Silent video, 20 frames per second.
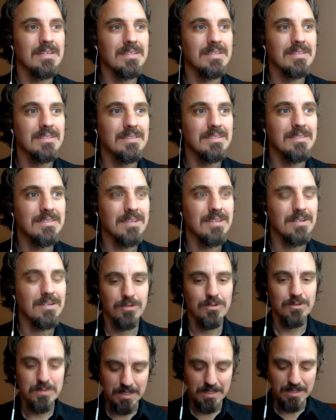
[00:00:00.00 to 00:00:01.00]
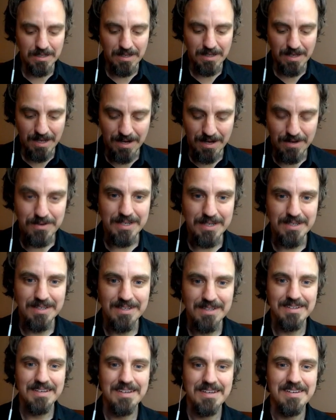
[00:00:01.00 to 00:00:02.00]
it's kind of also like a caring
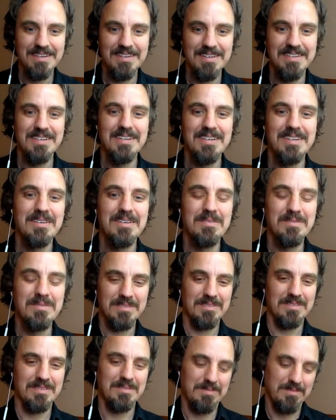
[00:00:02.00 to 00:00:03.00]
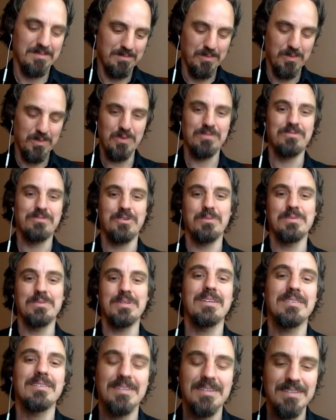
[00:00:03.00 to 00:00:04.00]
move from
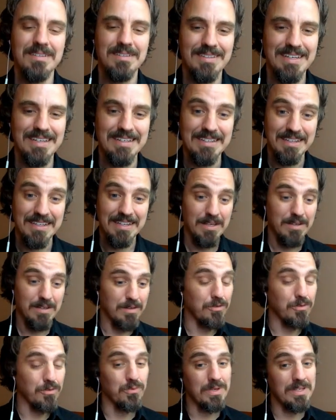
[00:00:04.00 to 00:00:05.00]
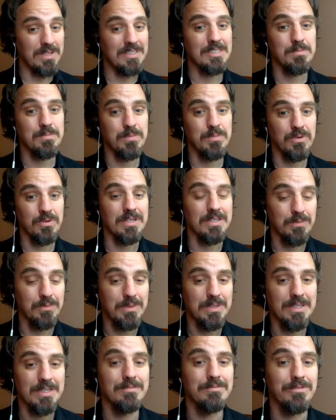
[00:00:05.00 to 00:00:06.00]
Dante, that if you read this book, it will
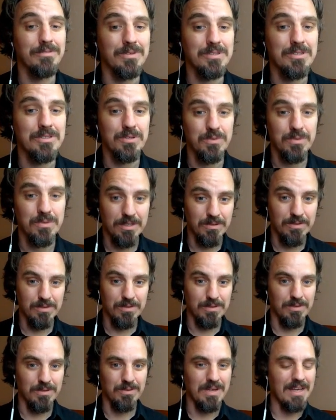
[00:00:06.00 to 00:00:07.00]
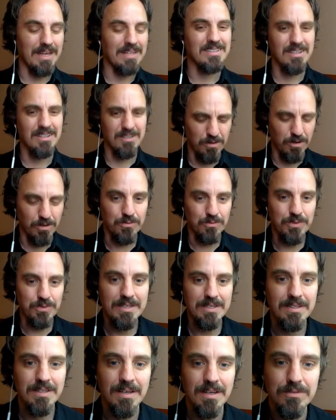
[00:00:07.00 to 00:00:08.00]
influence you, and you can't kind of unread
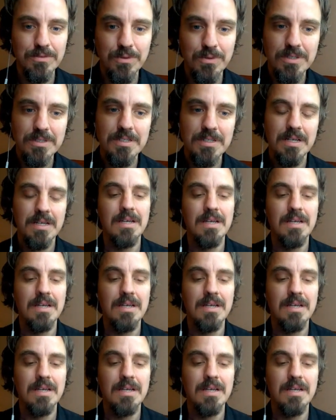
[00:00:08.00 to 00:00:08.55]
it afterwards,